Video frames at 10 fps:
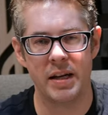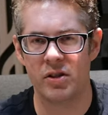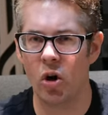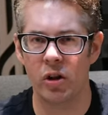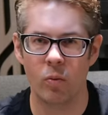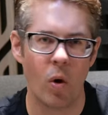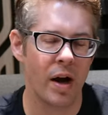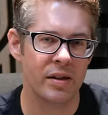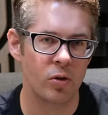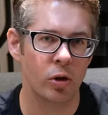It's not the
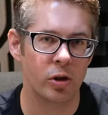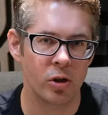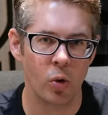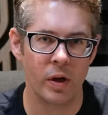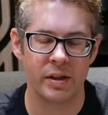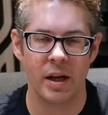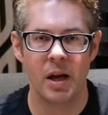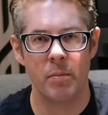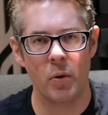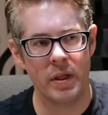widest or the tallest,
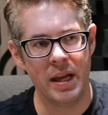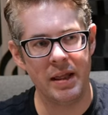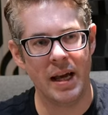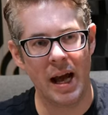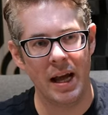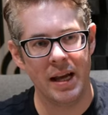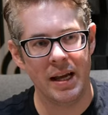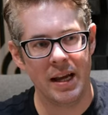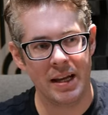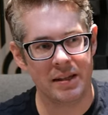but within that,
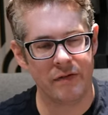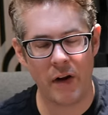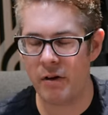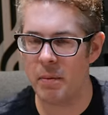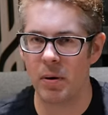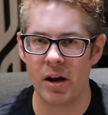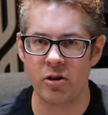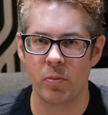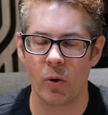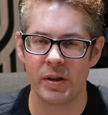it's very pleasurable.